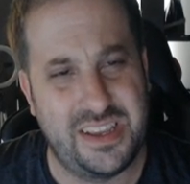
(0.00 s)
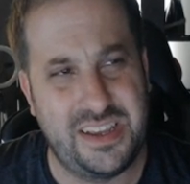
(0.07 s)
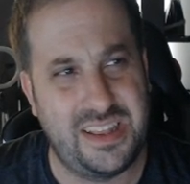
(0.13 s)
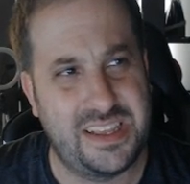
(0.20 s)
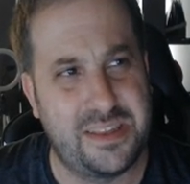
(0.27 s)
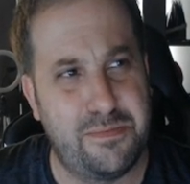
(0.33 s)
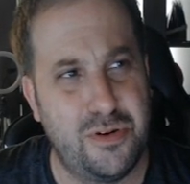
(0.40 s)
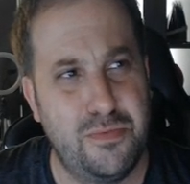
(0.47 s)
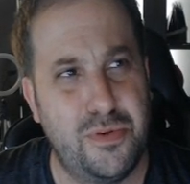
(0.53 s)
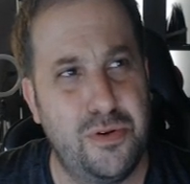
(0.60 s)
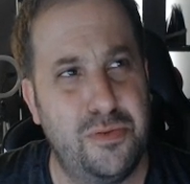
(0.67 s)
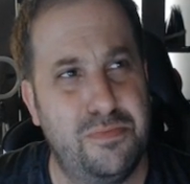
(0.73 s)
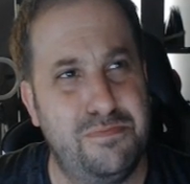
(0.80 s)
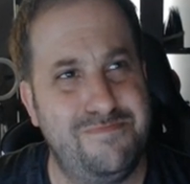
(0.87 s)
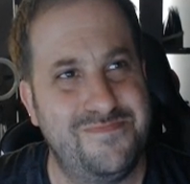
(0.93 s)
like, the
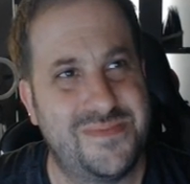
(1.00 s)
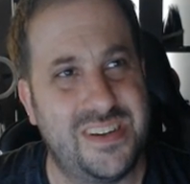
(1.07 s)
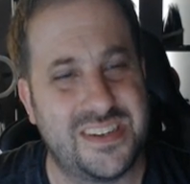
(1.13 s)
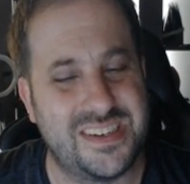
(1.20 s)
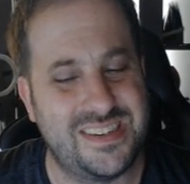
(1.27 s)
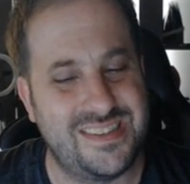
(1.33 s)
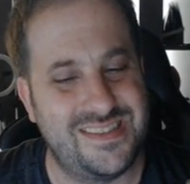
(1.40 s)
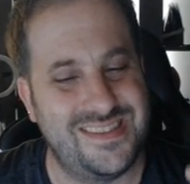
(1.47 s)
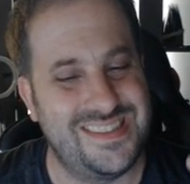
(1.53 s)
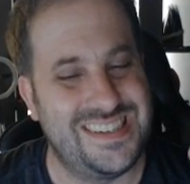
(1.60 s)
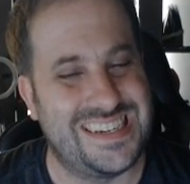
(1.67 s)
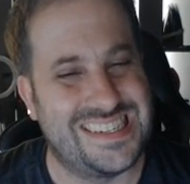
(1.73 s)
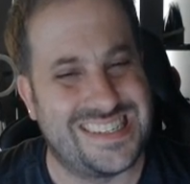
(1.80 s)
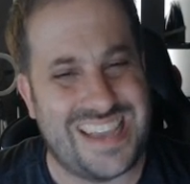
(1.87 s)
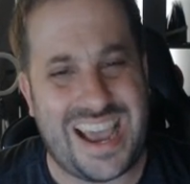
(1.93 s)
bumbu doesn't
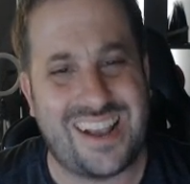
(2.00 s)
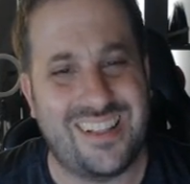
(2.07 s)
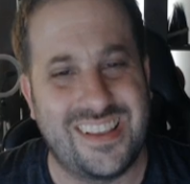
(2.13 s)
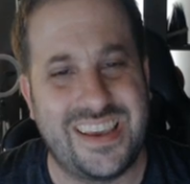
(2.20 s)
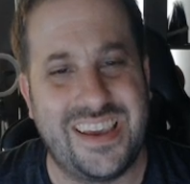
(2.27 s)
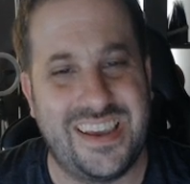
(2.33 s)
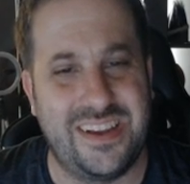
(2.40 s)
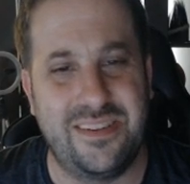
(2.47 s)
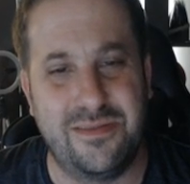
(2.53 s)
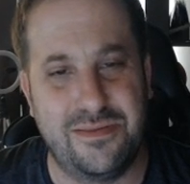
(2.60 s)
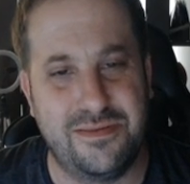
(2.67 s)
exactly hit